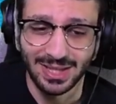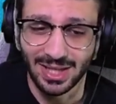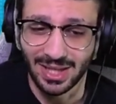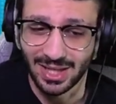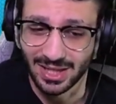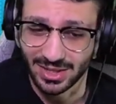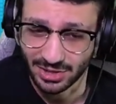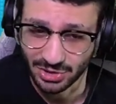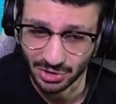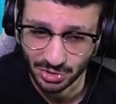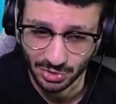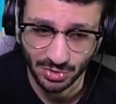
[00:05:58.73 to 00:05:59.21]

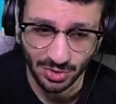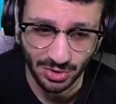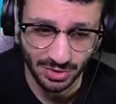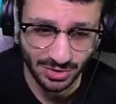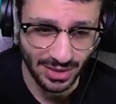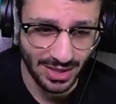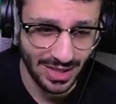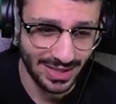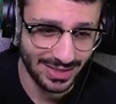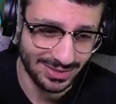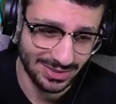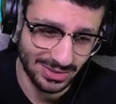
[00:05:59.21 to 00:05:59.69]
control
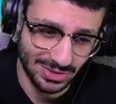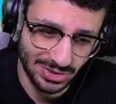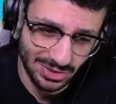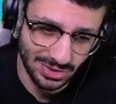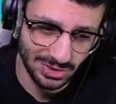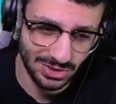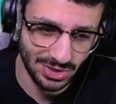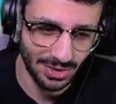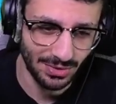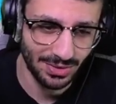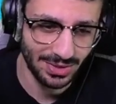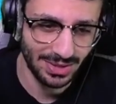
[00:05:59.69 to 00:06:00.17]
decks and
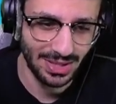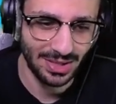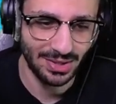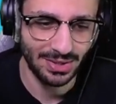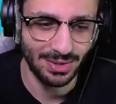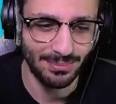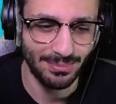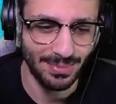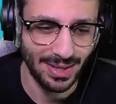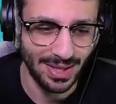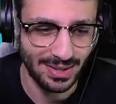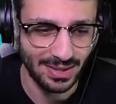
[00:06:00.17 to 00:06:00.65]
just slowing down
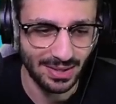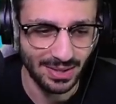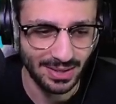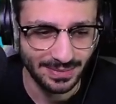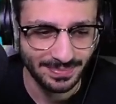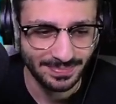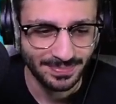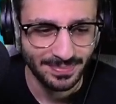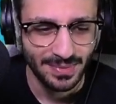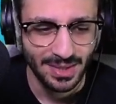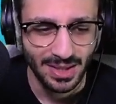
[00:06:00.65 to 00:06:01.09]
the meta